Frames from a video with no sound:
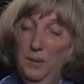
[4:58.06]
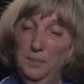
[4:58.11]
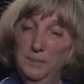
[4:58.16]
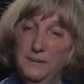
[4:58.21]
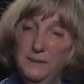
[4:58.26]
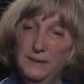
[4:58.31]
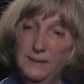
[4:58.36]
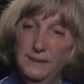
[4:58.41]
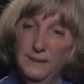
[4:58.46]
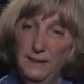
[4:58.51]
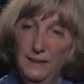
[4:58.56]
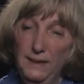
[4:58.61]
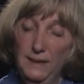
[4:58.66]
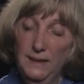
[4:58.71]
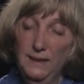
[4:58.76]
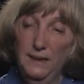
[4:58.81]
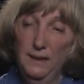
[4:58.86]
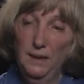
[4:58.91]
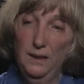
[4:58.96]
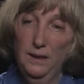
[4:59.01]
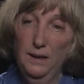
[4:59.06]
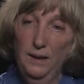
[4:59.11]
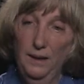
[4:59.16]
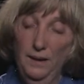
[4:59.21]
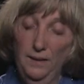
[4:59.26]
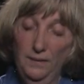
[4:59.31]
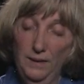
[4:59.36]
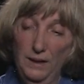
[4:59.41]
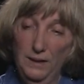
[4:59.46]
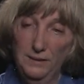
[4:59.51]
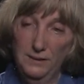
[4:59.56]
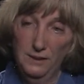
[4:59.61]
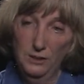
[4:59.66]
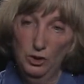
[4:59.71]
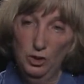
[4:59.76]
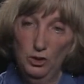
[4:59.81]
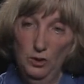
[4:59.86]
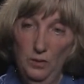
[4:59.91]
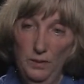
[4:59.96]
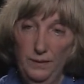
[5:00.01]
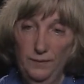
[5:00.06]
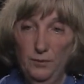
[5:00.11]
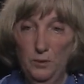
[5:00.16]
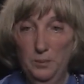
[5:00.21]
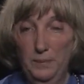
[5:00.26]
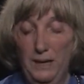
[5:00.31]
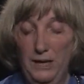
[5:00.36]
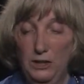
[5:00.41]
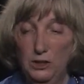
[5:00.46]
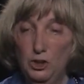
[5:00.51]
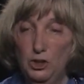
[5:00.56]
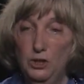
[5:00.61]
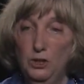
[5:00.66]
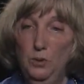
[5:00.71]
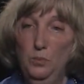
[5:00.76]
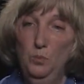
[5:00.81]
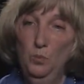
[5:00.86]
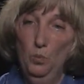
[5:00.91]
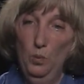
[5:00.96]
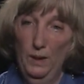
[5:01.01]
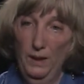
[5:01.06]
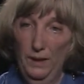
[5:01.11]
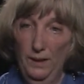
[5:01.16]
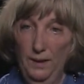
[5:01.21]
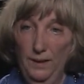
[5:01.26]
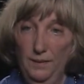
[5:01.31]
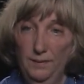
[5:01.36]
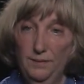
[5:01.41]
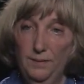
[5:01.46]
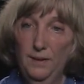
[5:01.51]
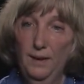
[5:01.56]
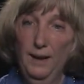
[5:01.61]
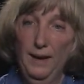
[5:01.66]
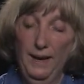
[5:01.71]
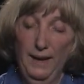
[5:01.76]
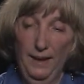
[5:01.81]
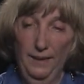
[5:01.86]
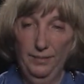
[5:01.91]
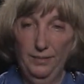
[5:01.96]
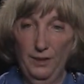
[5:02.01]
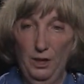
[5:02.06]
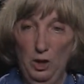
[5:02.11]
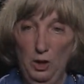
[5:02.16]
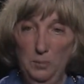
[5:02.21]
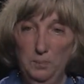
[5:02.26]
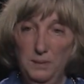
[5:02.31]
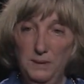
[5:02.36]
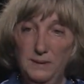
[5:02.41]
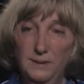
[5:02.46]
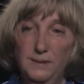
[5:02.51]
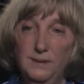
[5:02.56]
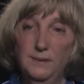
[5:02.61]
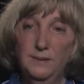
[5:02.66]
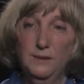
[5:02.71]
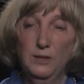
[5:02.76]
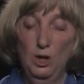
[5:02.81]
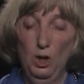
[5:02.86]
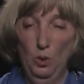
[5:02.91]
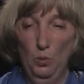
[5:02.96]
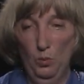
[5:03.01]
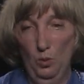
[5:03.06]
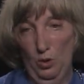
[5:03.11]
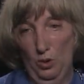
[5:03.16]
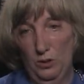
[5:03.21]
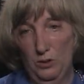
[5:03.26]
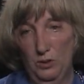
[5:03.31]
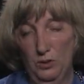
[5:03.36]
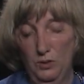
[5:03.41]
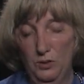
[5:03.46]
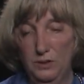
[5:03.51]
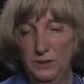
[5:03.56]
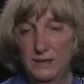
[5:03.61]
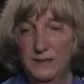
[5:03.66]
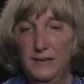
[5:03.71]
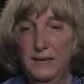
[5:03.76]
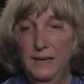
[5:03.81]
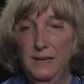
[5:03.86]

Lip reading: seek additional information with hand therapists, co-workers,